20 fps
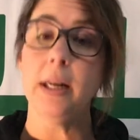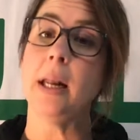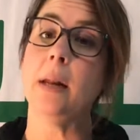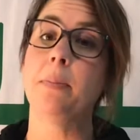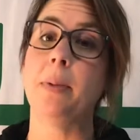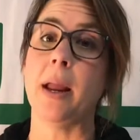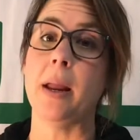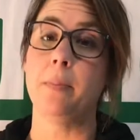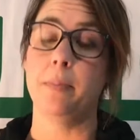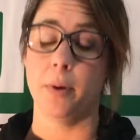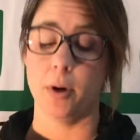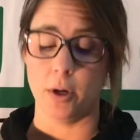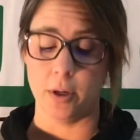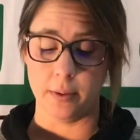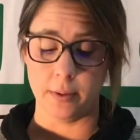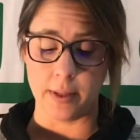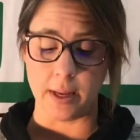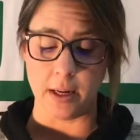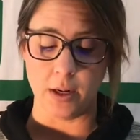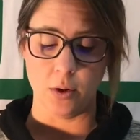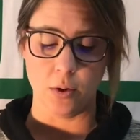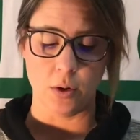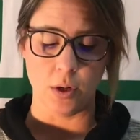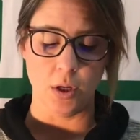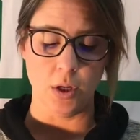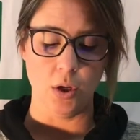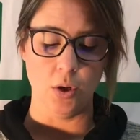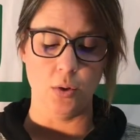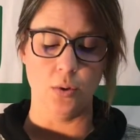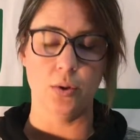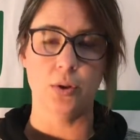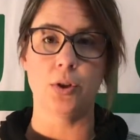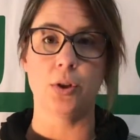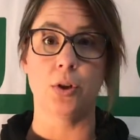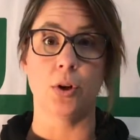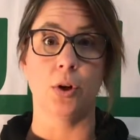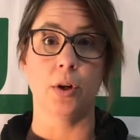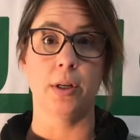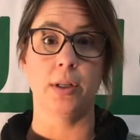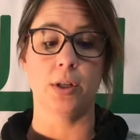to need paper that you can use to
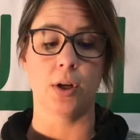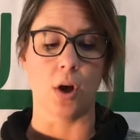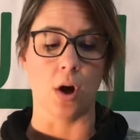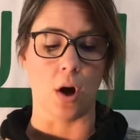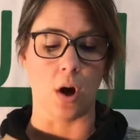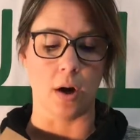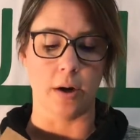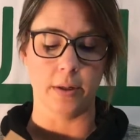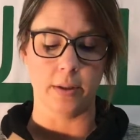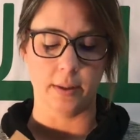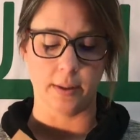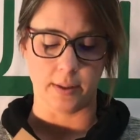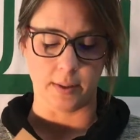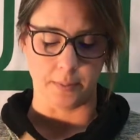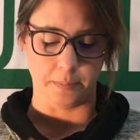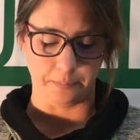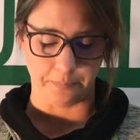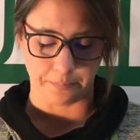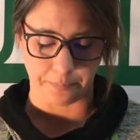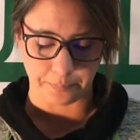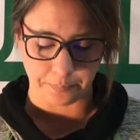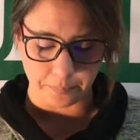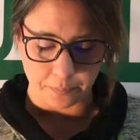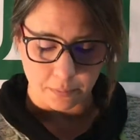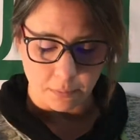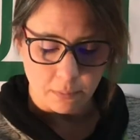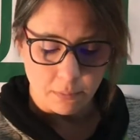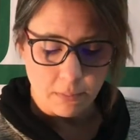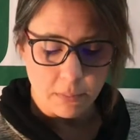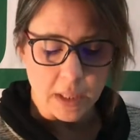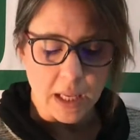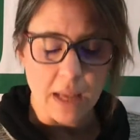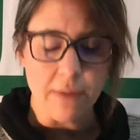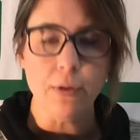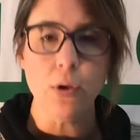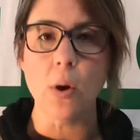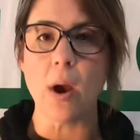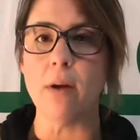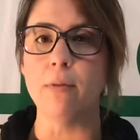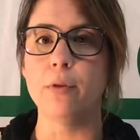turn into cards. If
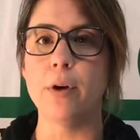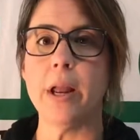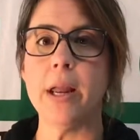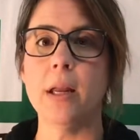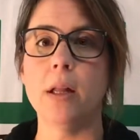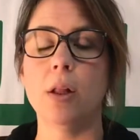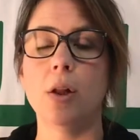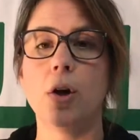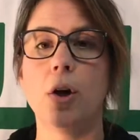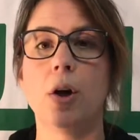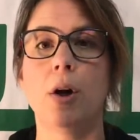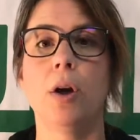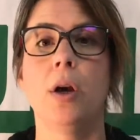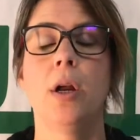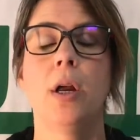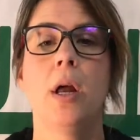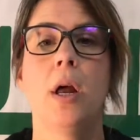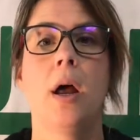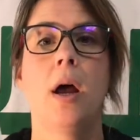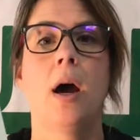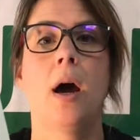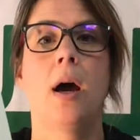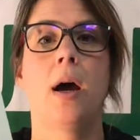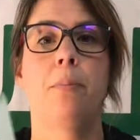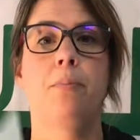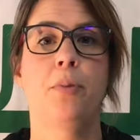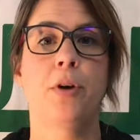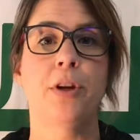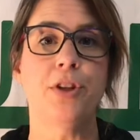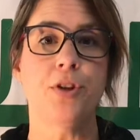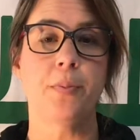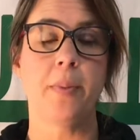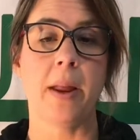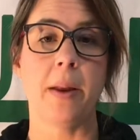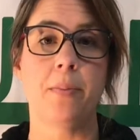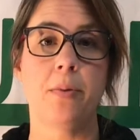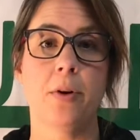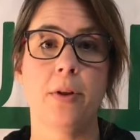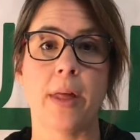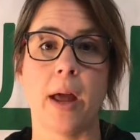you have regular uh, printer
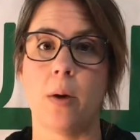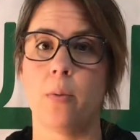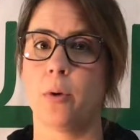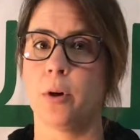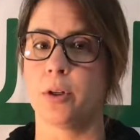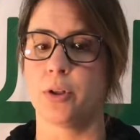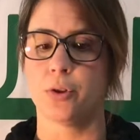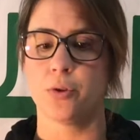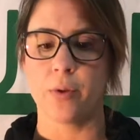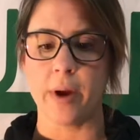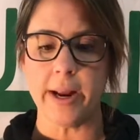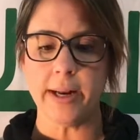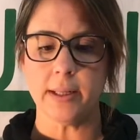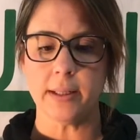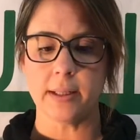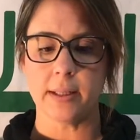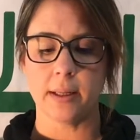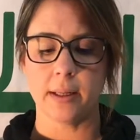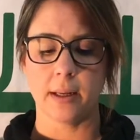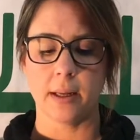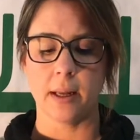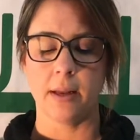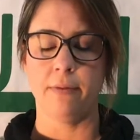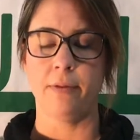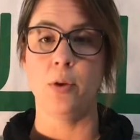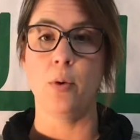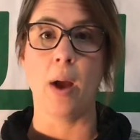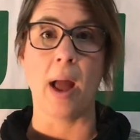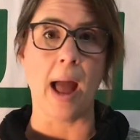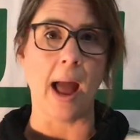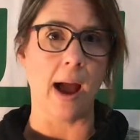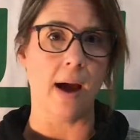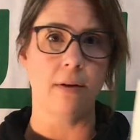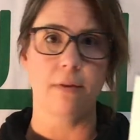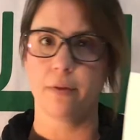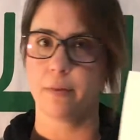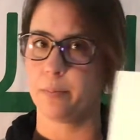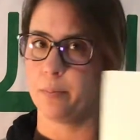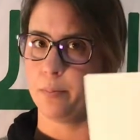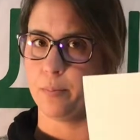paper, that works great. If you
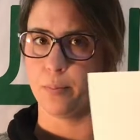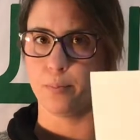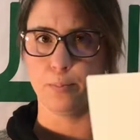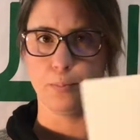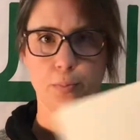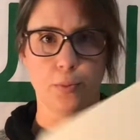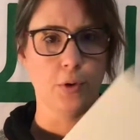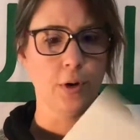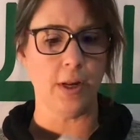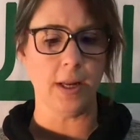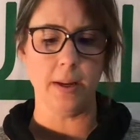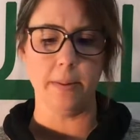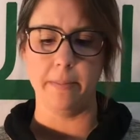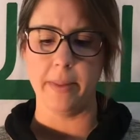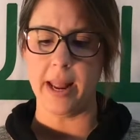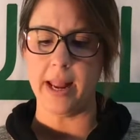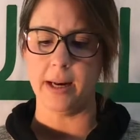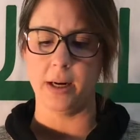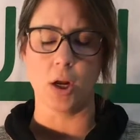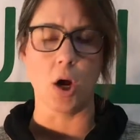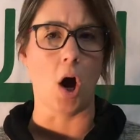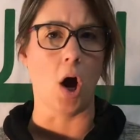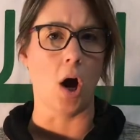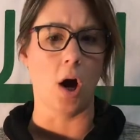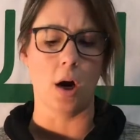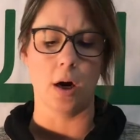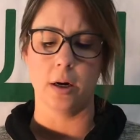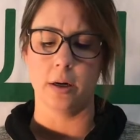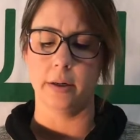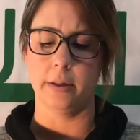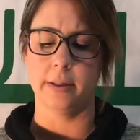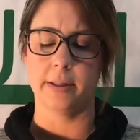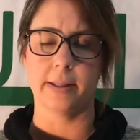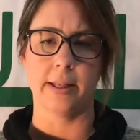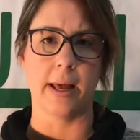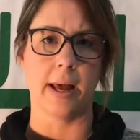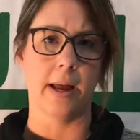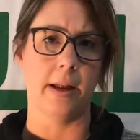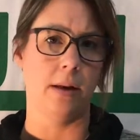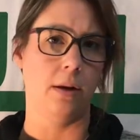have pre-made cards
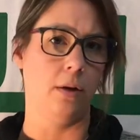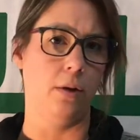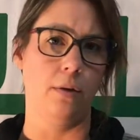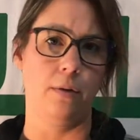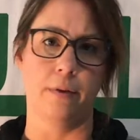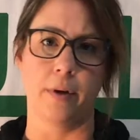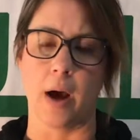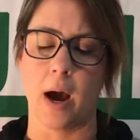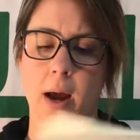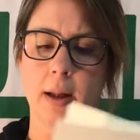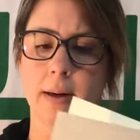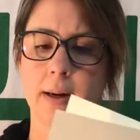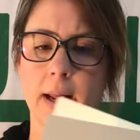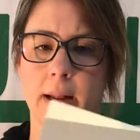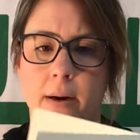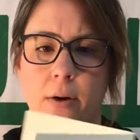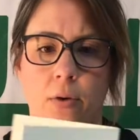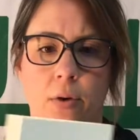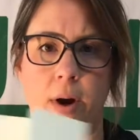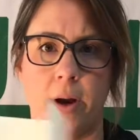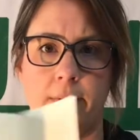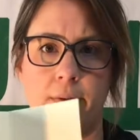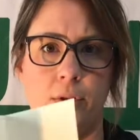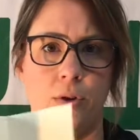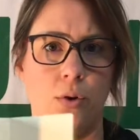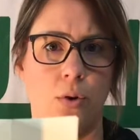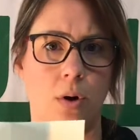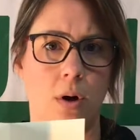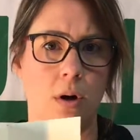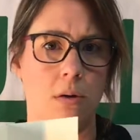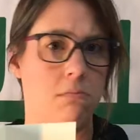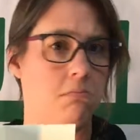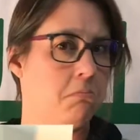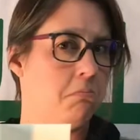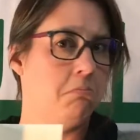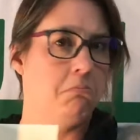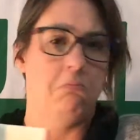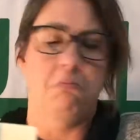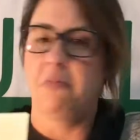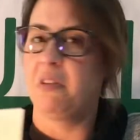that you've gotten at a craft store,
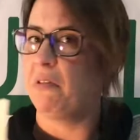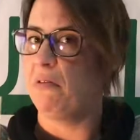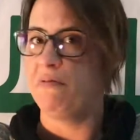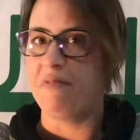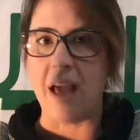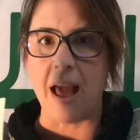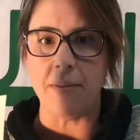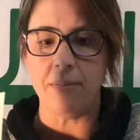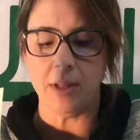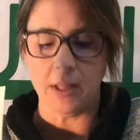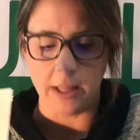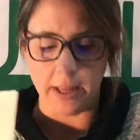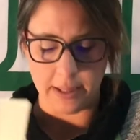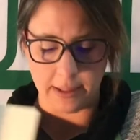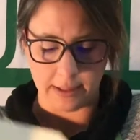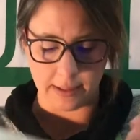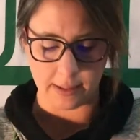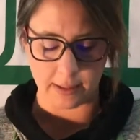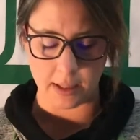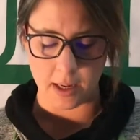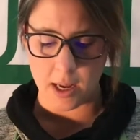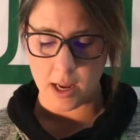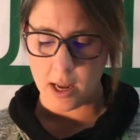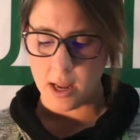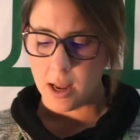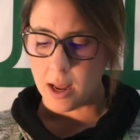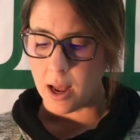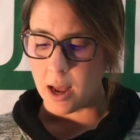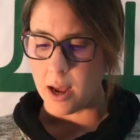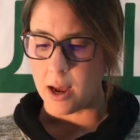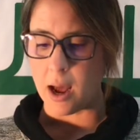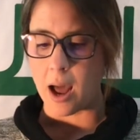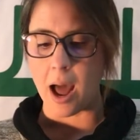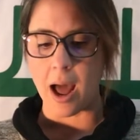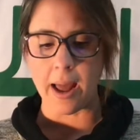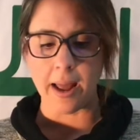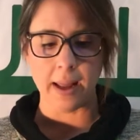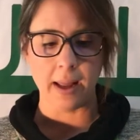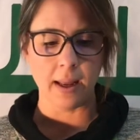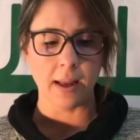fabulous. Uh,
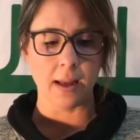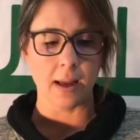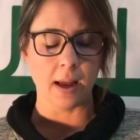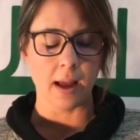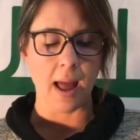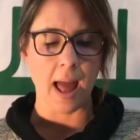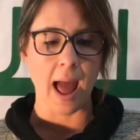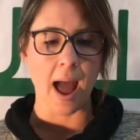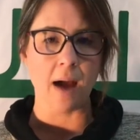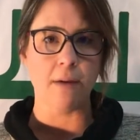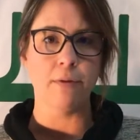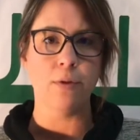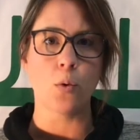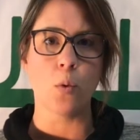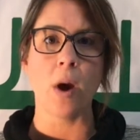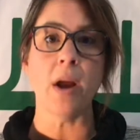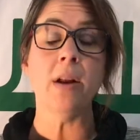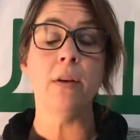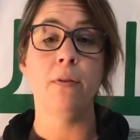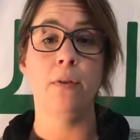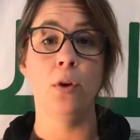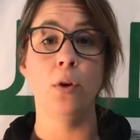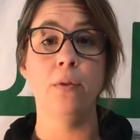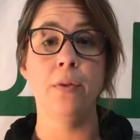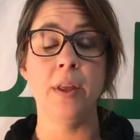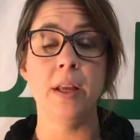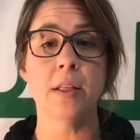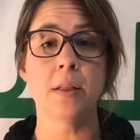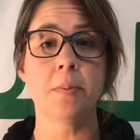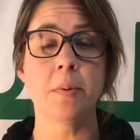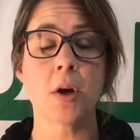I have quite a few of these